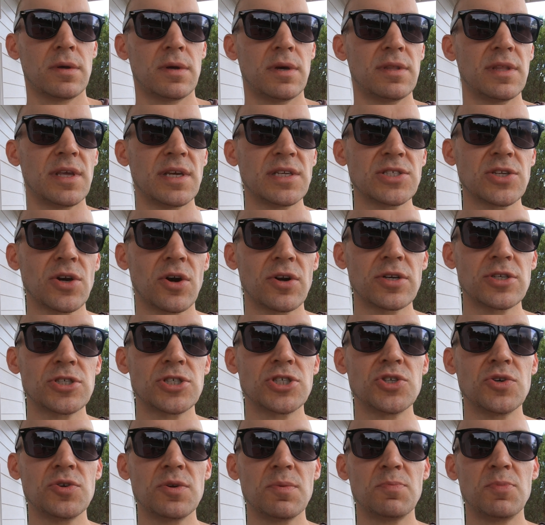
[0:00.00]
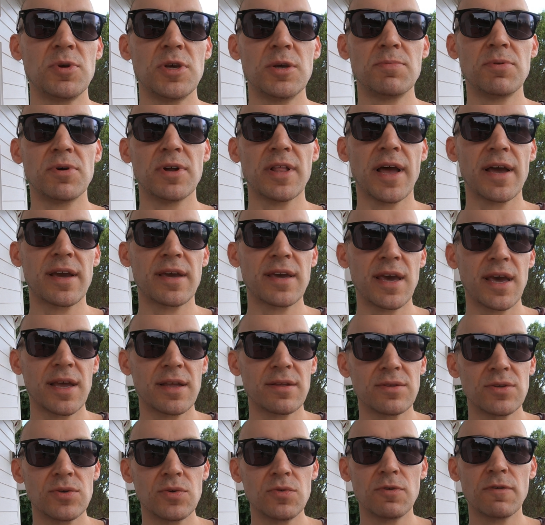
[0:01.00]
and they started shooting people at
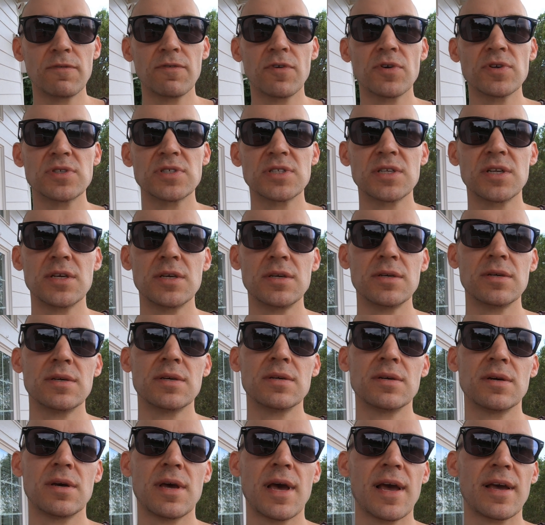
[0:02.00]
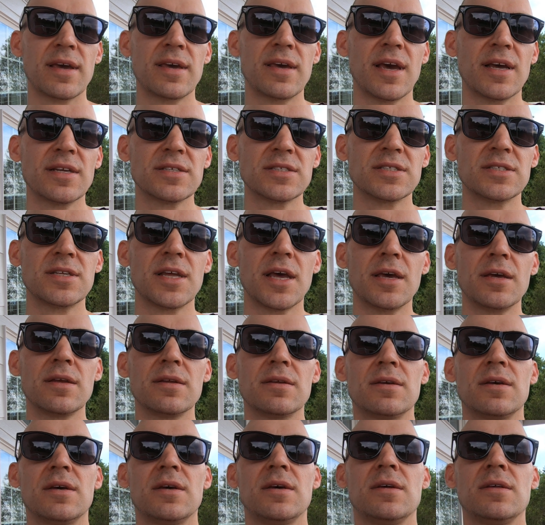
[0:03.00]
Kent University, at Kent
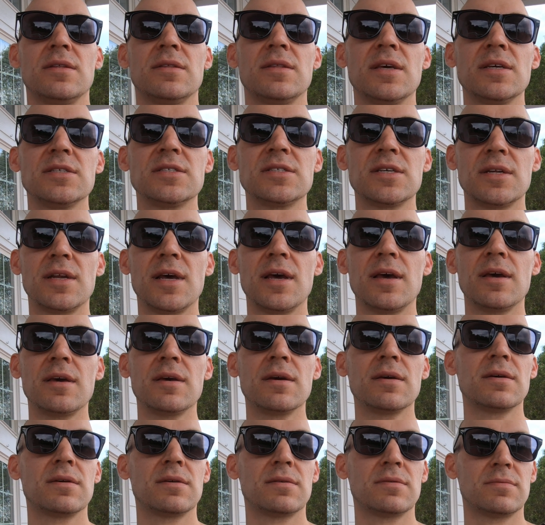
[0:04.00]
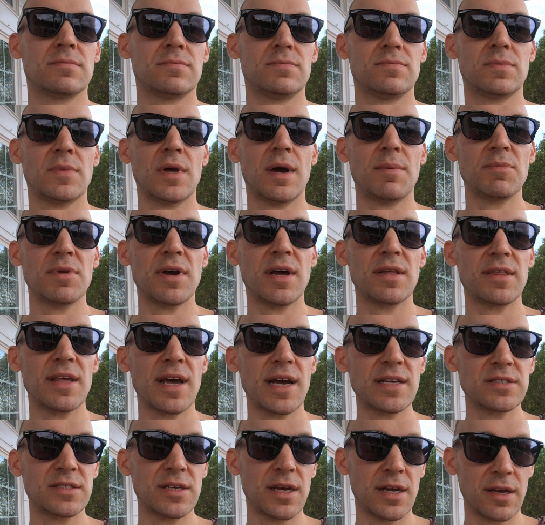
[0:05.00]
State, they said, hey, I'm not
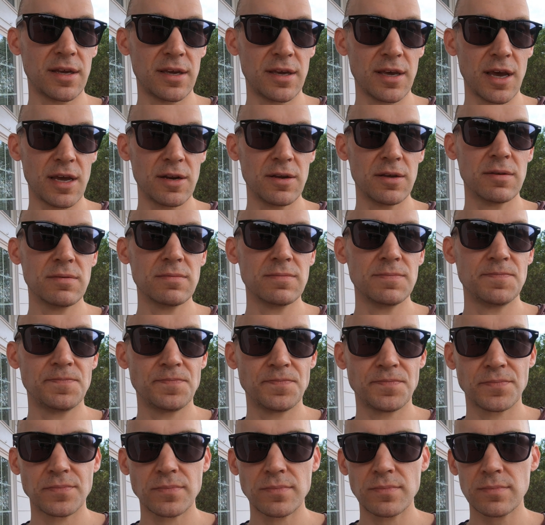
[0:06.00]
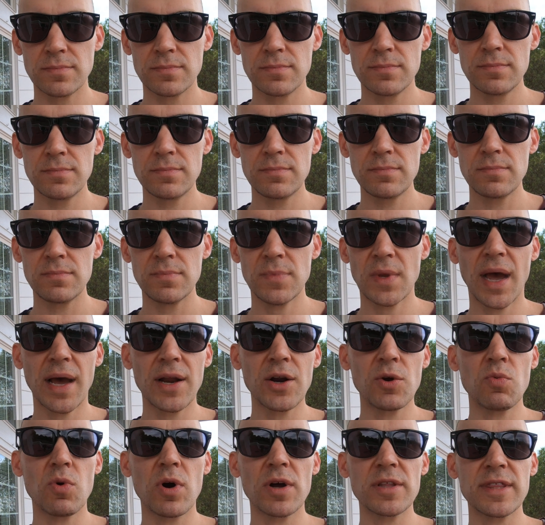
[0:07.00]
that dedicated. I
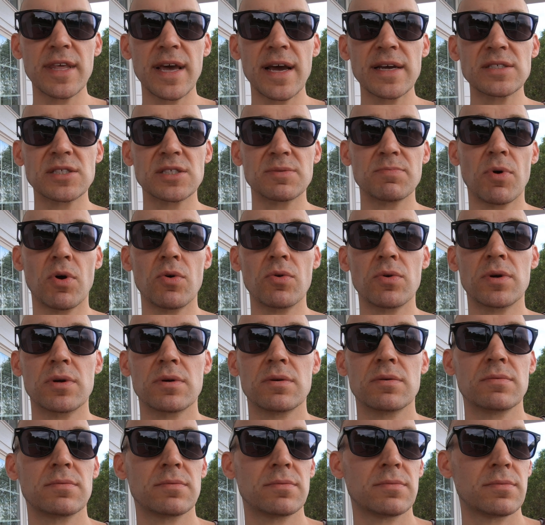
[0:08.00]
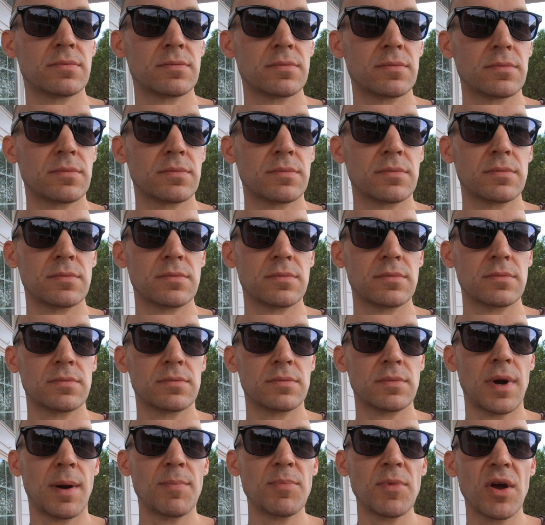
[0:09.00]
don't want that smoke.
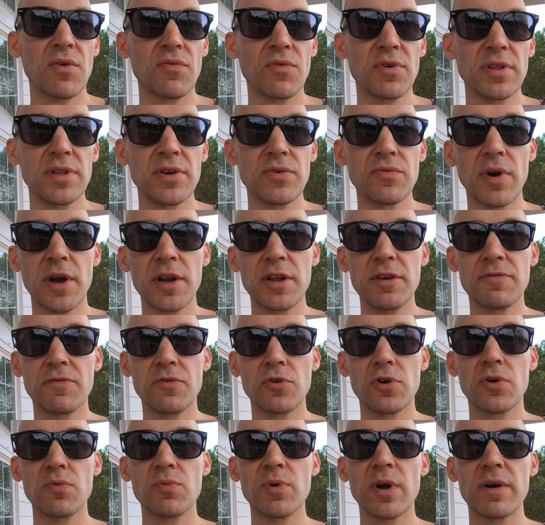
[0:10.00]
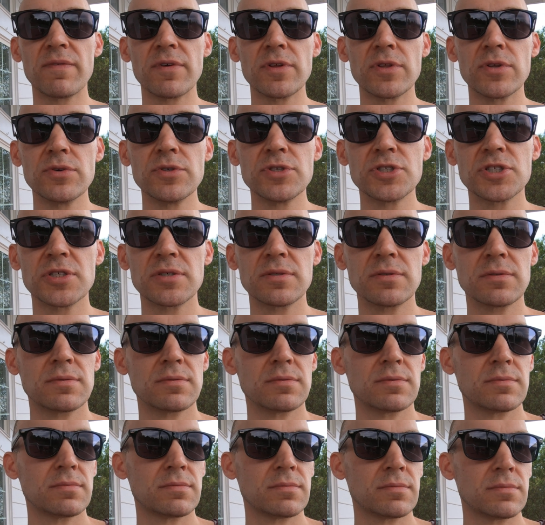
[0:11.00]
I'm not really ready for a revolution.
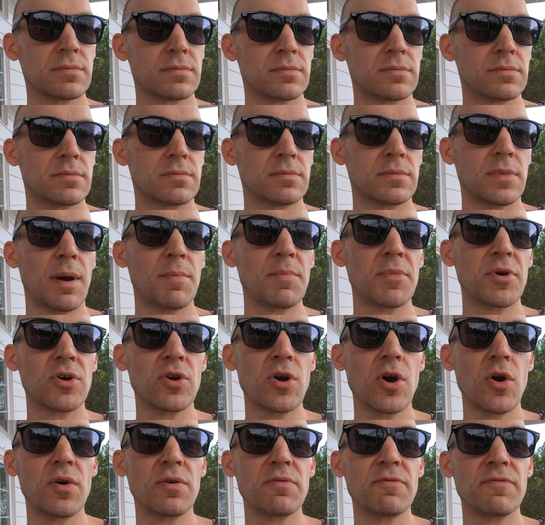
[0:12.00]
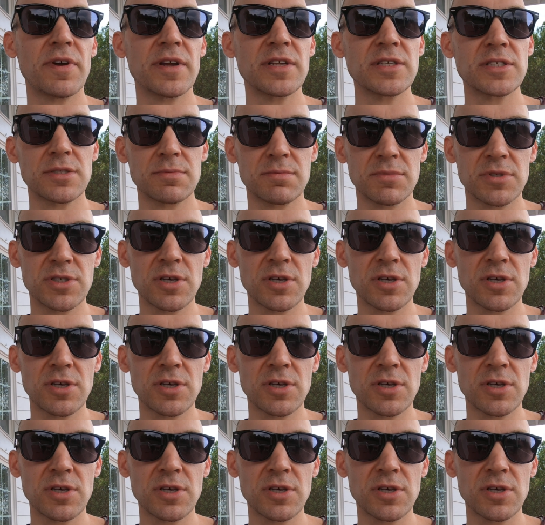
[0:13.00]
I'm gonna go invent some